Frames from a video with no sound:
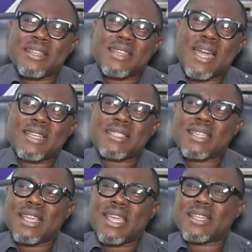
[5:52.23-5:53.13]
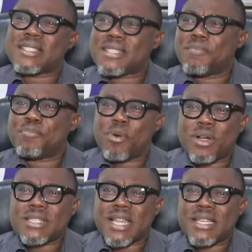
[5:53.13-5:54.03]
that it is
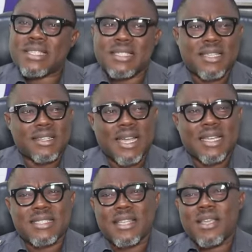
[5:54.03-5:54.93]
important that